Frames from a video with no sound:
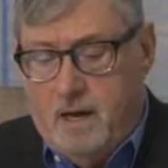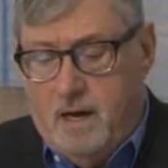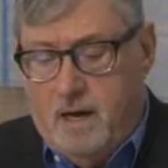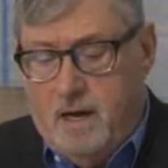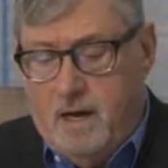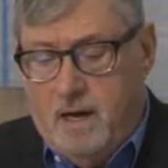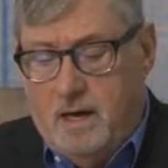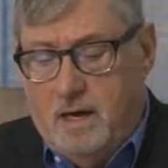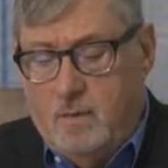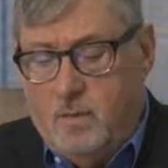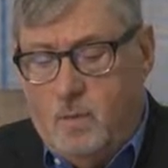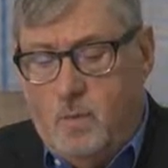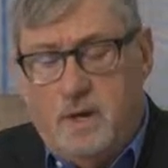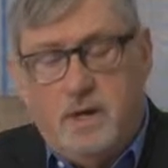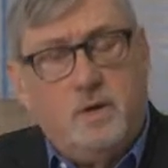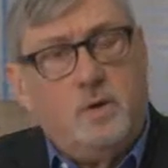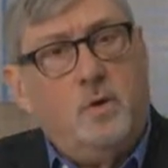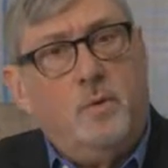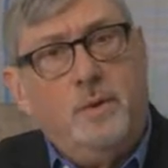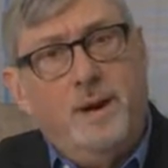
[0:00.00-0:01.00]
What
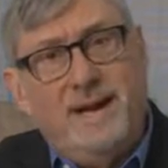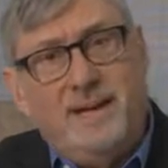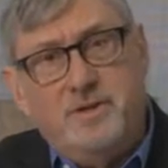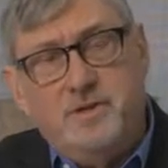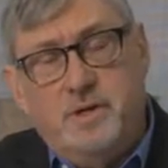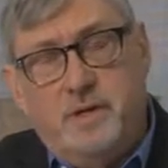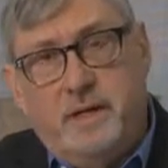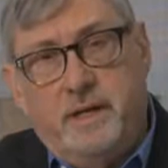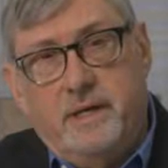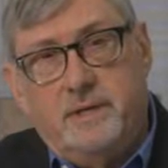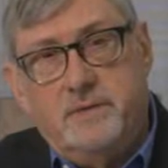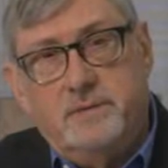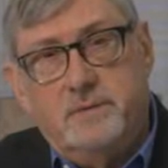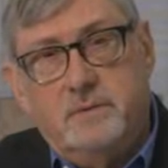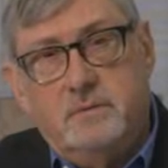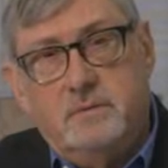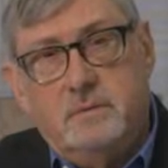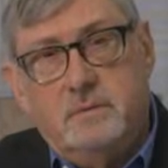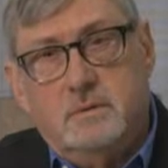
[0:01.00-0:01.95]
a correction is.